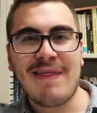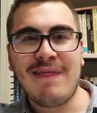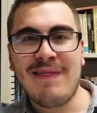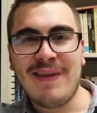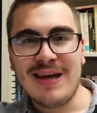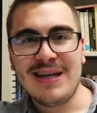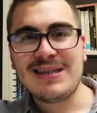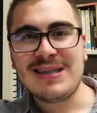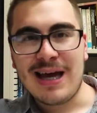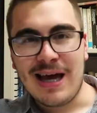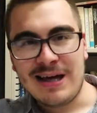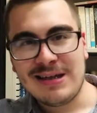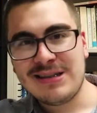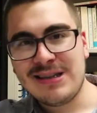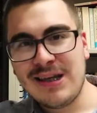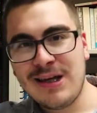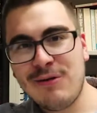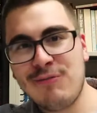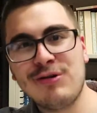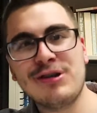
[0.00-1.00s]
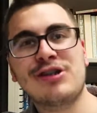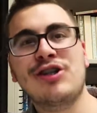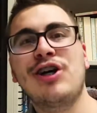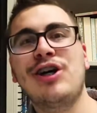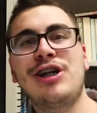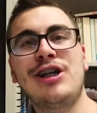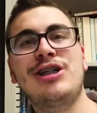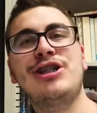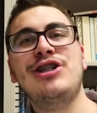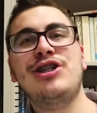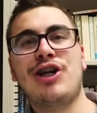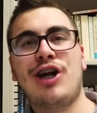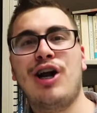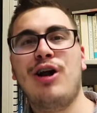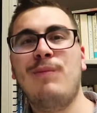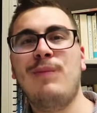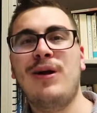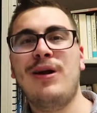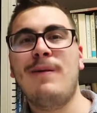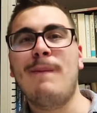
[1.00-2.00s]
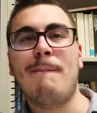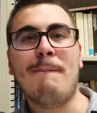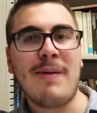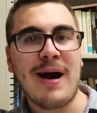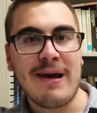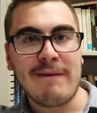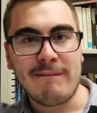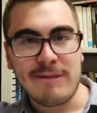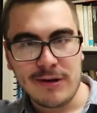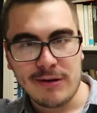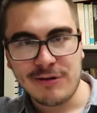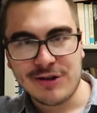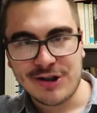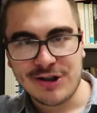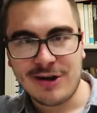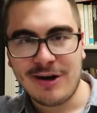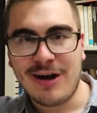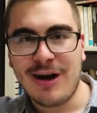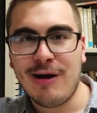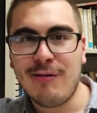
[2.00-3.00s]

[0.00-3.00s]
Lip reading: this essay was gonna determine my future.